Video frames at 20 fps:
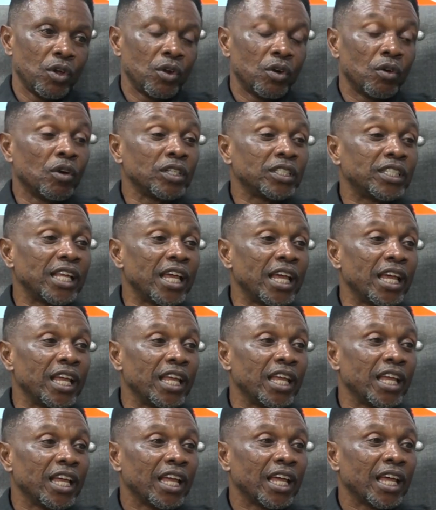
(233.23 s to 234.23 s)
No, was eh,
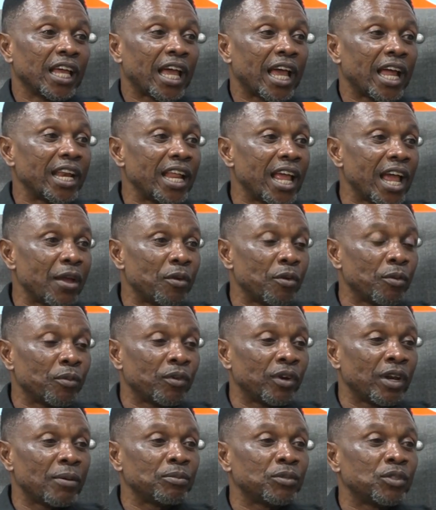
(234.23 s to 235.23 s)
at the end, you
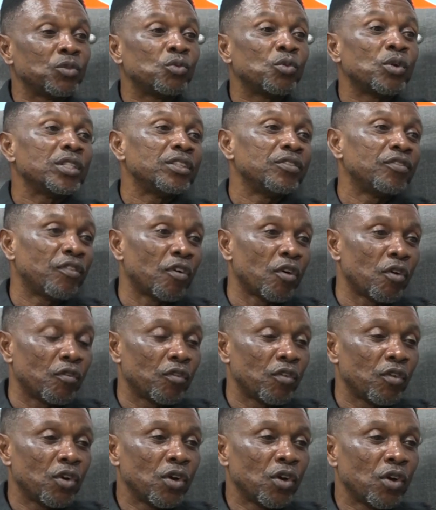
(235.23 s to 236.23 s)
know, I'm 24th.
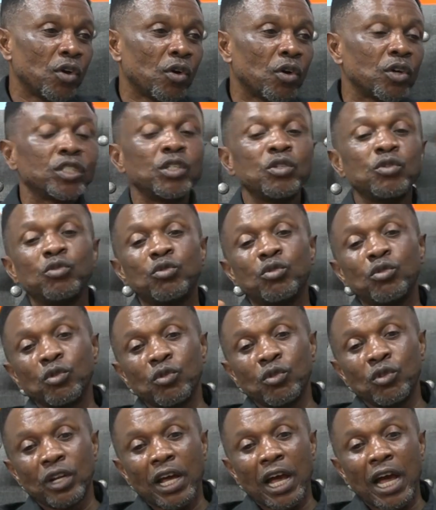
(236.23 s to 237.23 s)
Or see
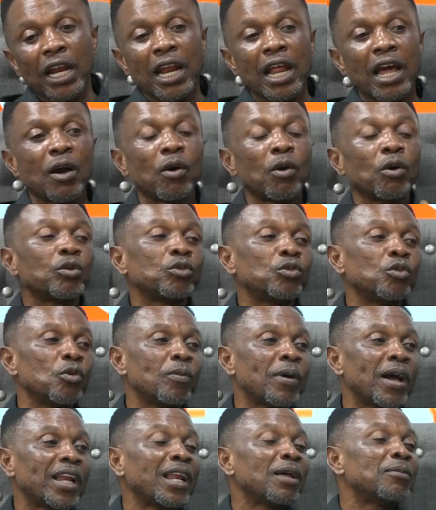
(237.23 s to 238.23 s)
June and now
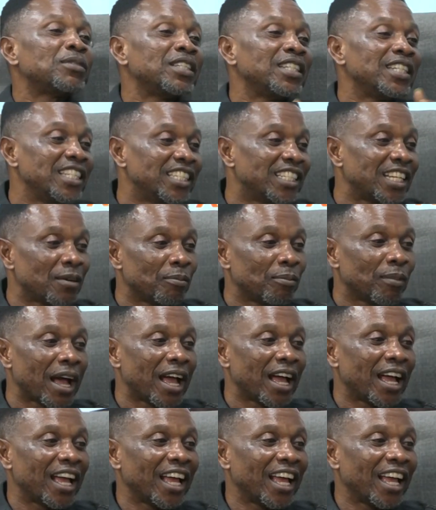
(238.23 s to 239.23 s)
October, and I'm December.
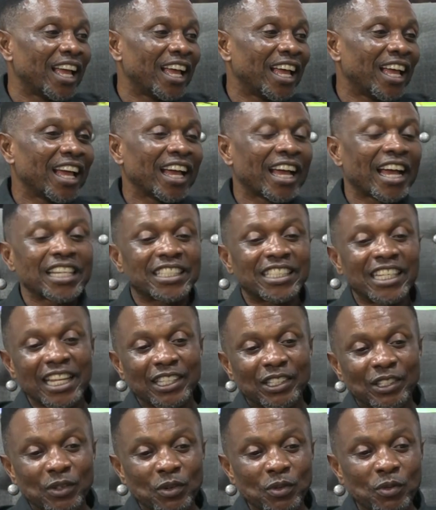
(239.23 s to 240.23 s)

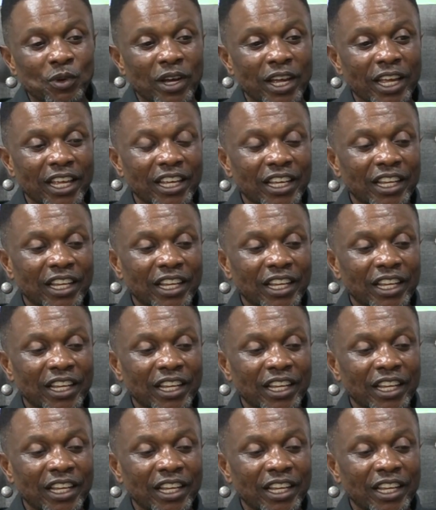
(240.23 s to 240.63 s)
Cassette, no way.